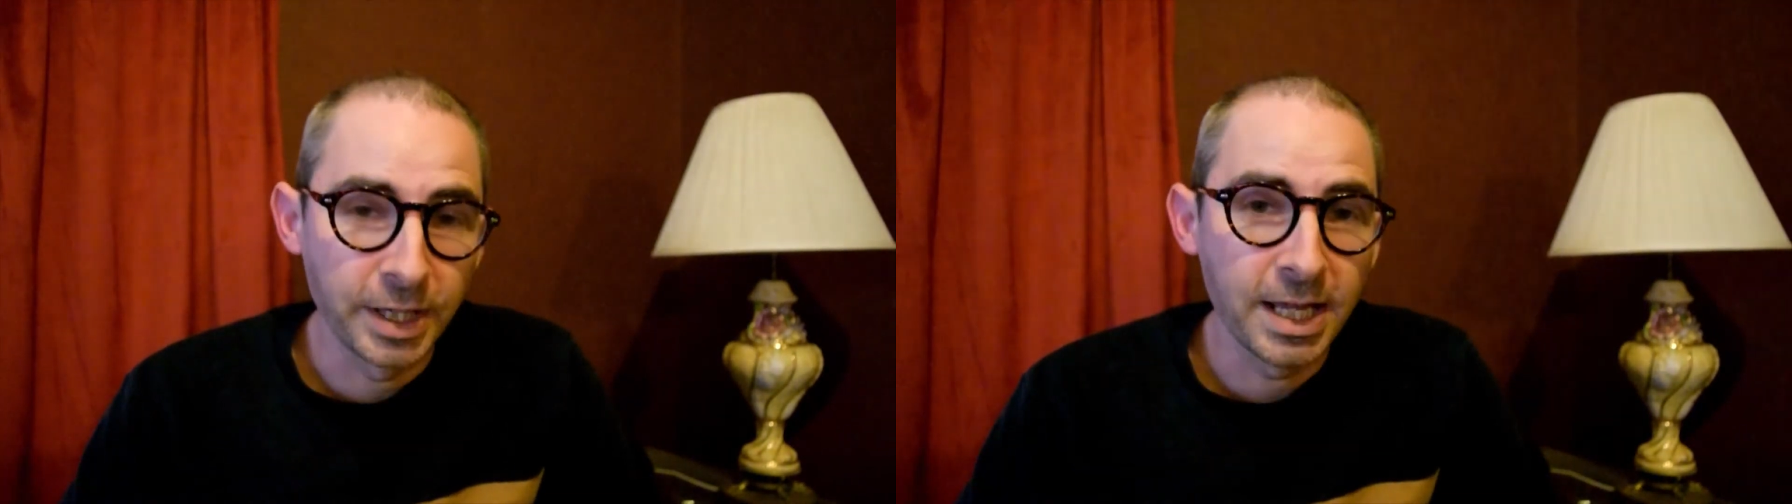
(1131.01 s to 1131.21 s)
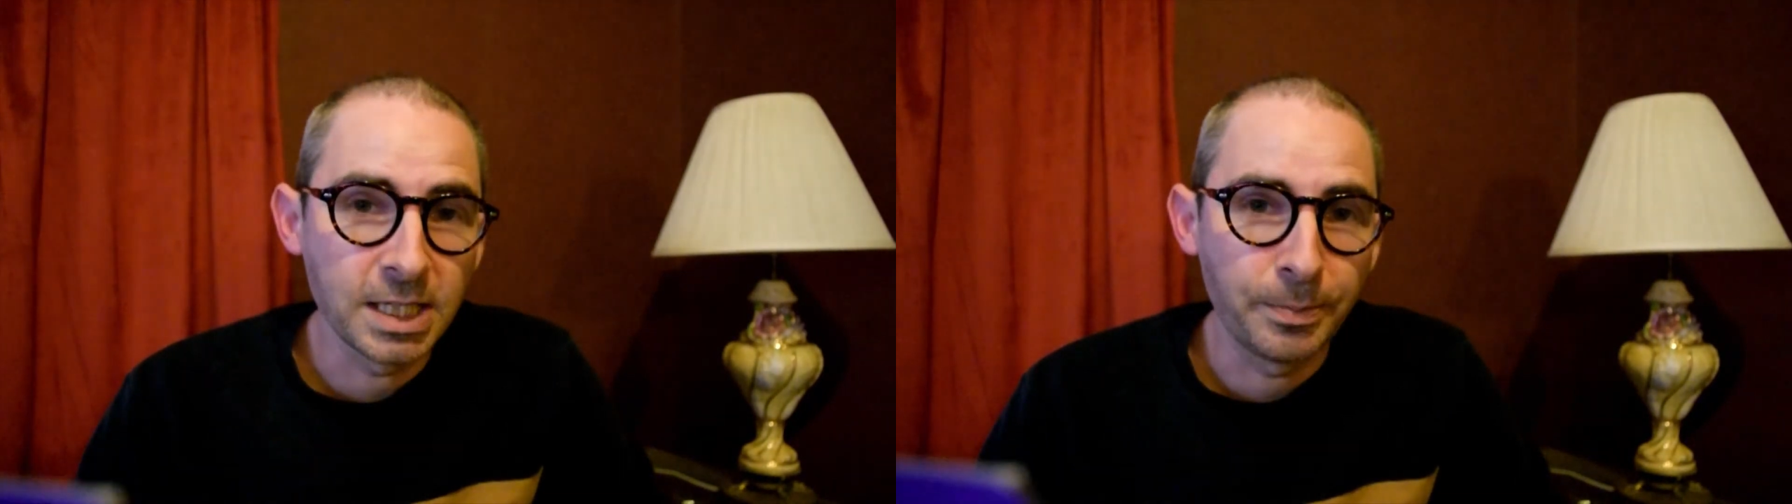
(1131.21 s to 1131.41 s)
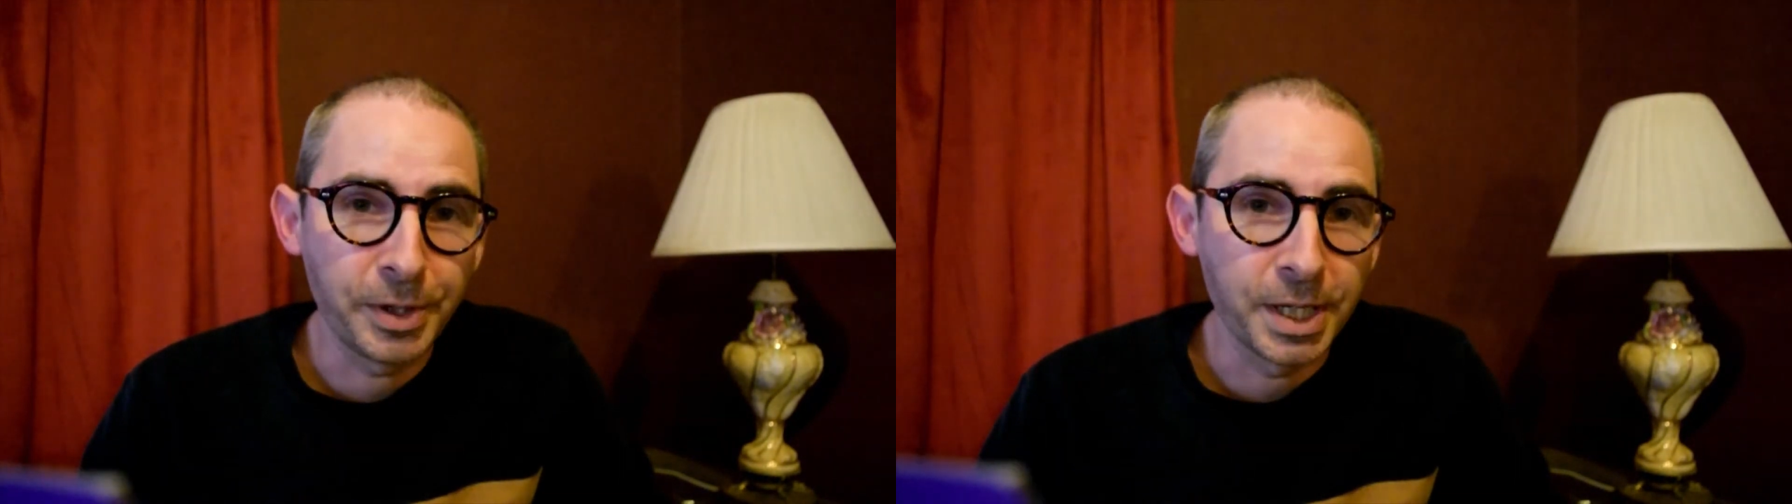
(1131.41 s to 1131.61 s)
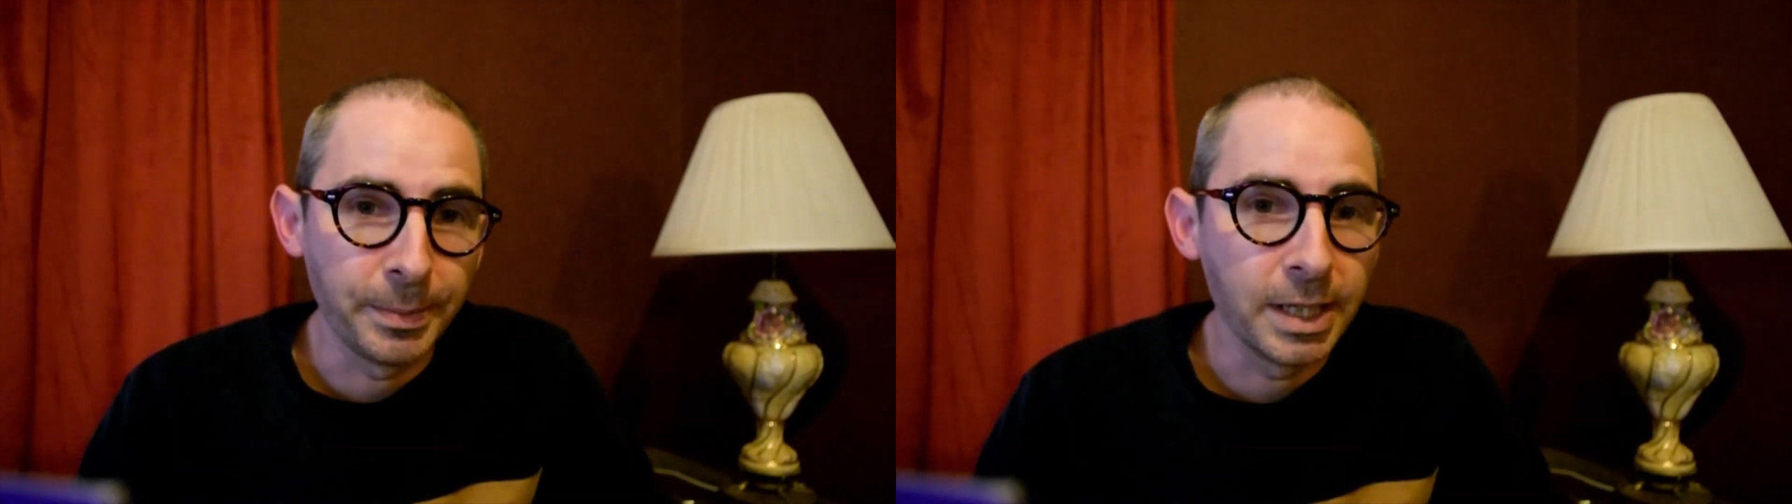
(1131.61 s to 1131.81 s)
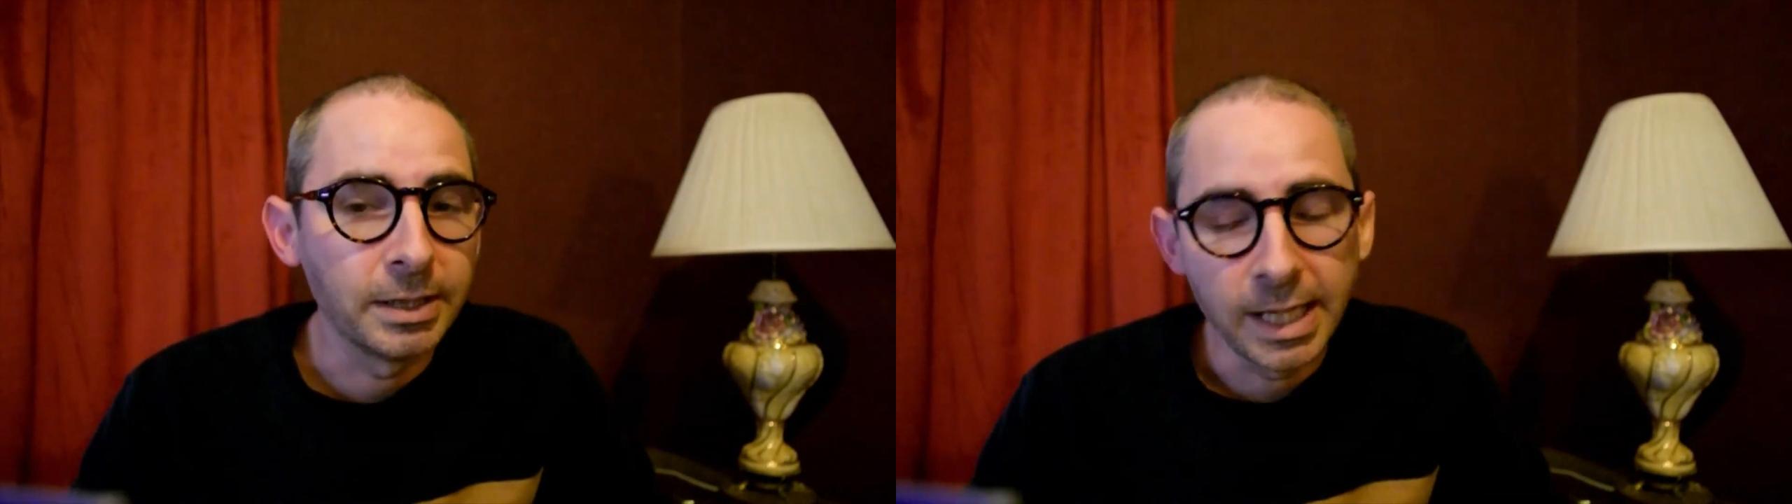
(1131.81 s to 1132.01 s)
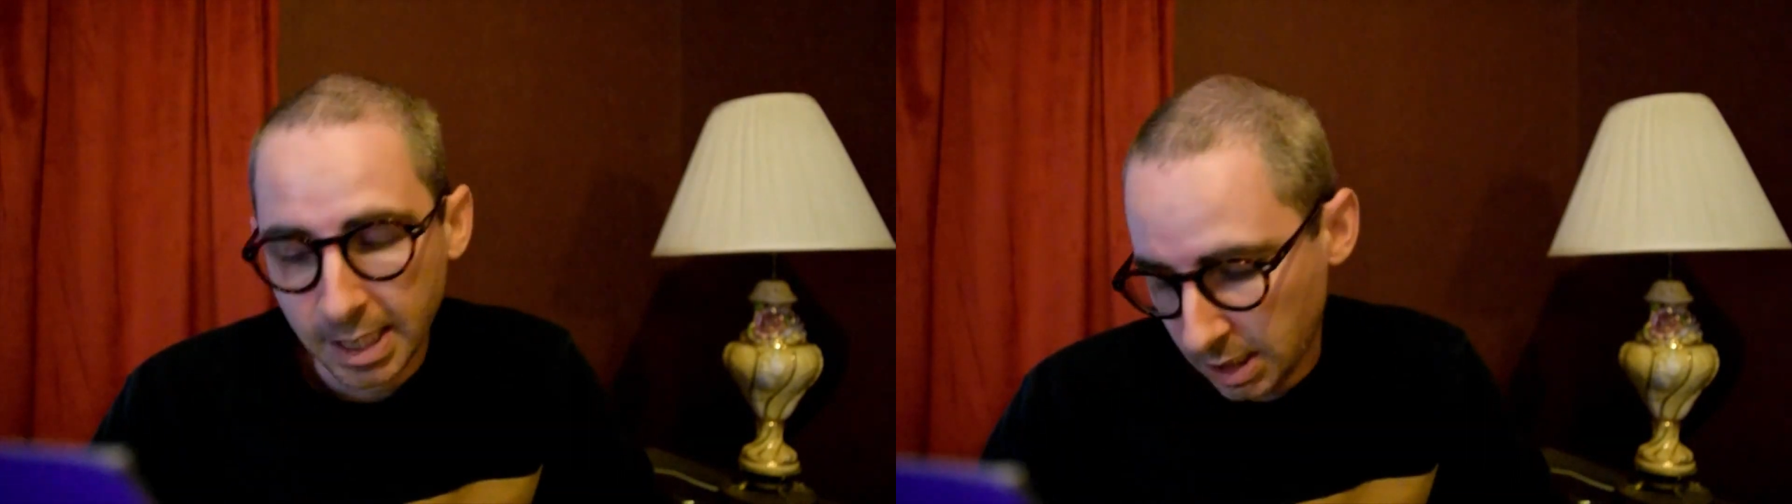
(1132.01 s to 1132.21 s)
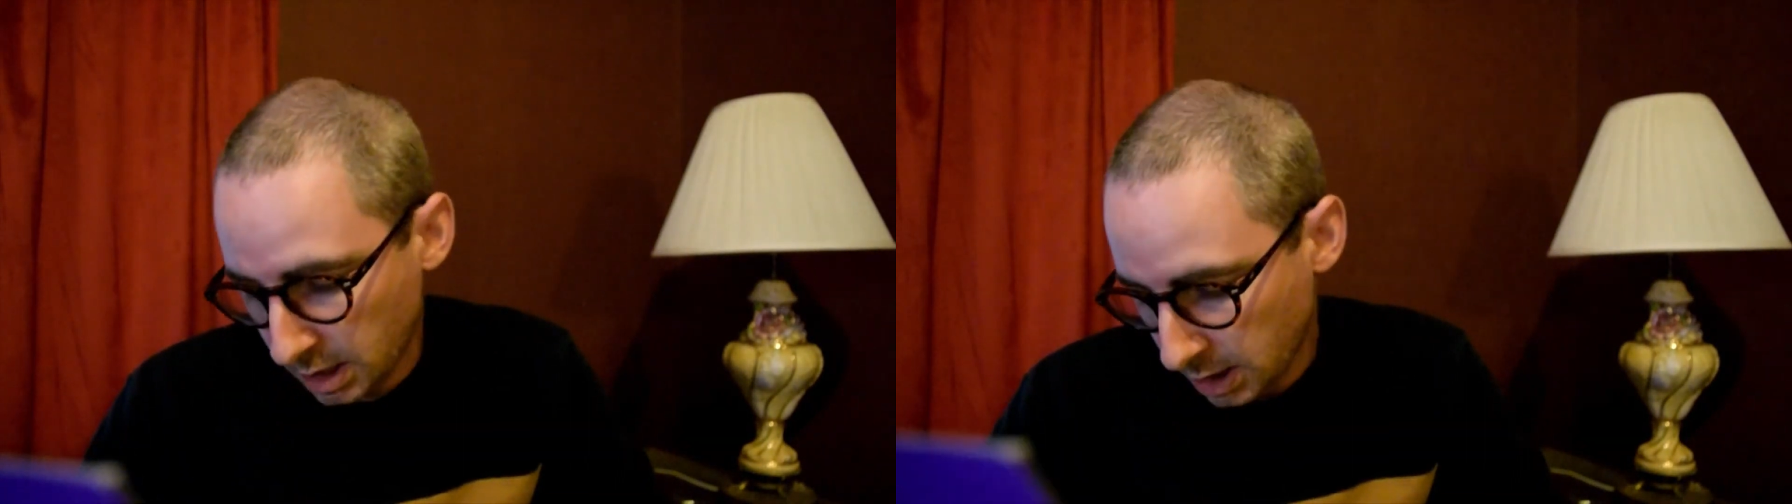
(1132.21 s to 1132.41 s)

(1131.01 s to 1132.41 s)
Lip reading: That's a pretty big day.